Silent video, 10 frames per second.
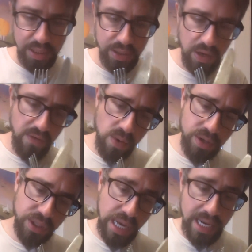
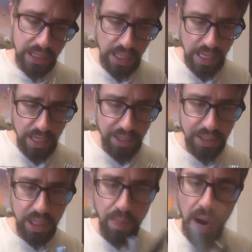silverware set. This
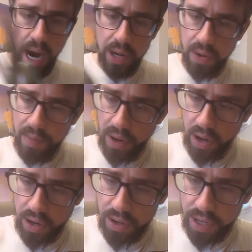is the Pottery
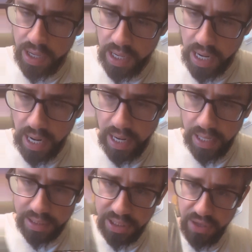Barn
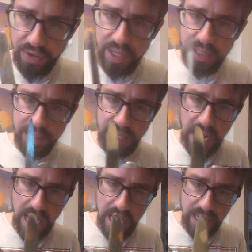series,
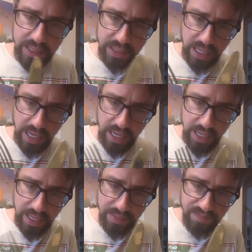and
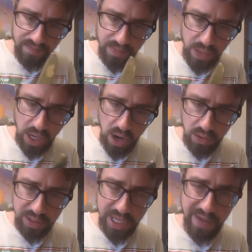
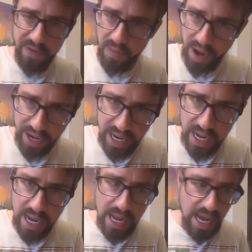save your
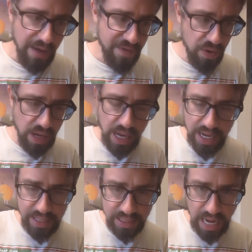money if you can
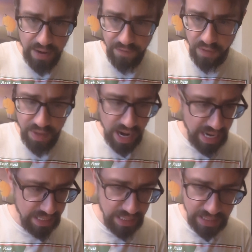get a set from the
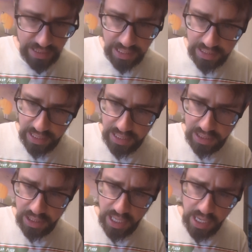1960s.